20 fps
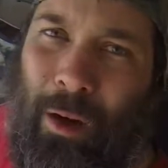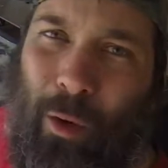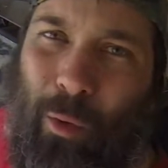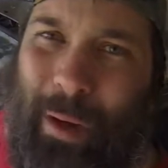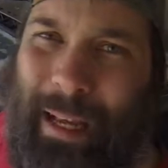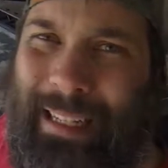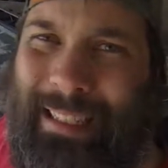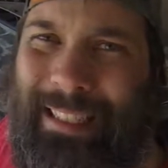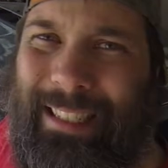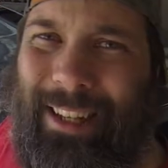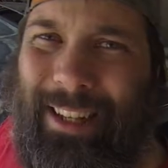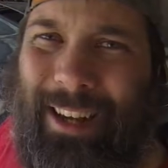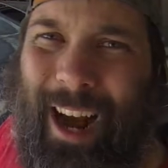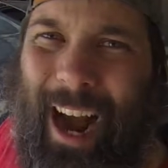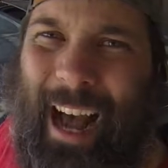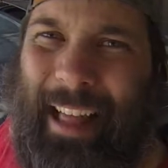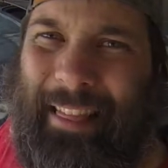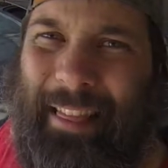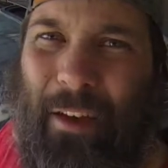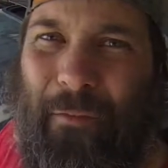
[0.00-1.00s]
We still
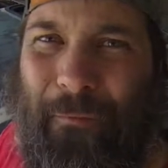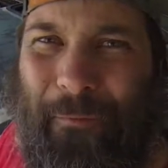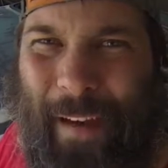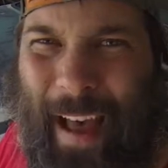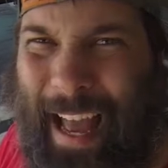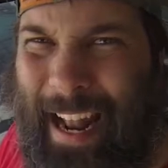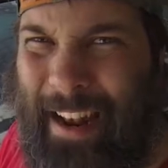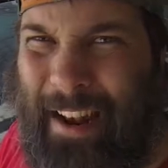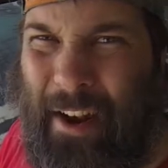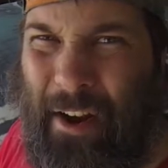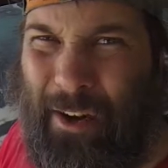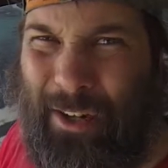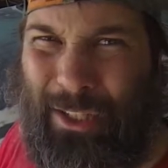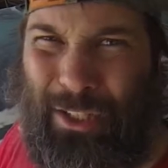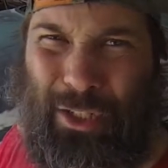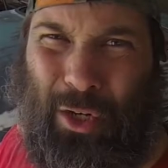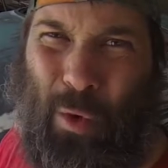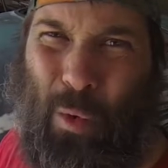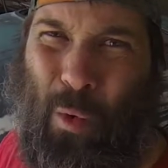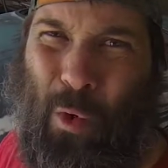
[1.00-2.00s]
got the
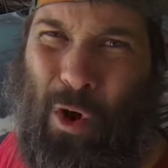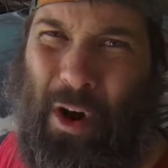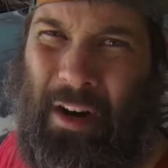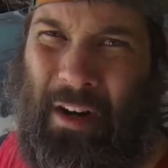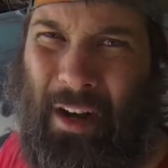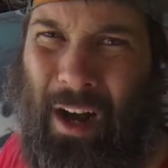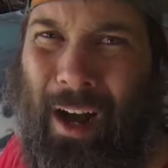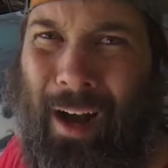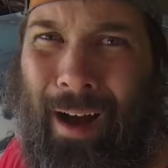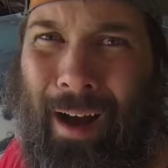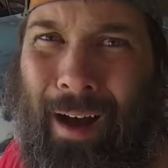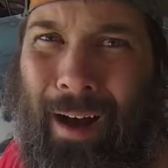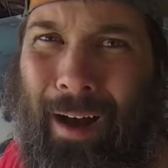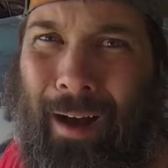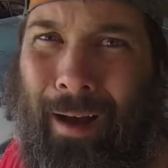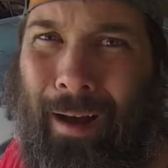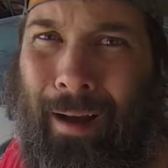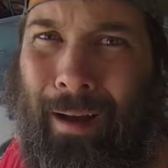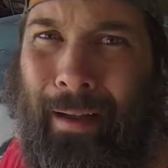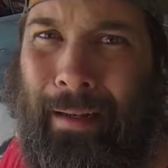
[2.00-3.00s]
fenders to work
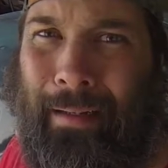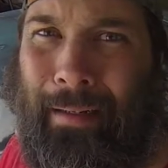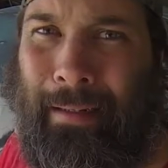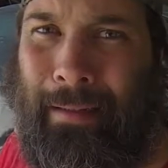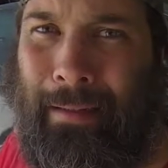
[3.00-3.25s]
on.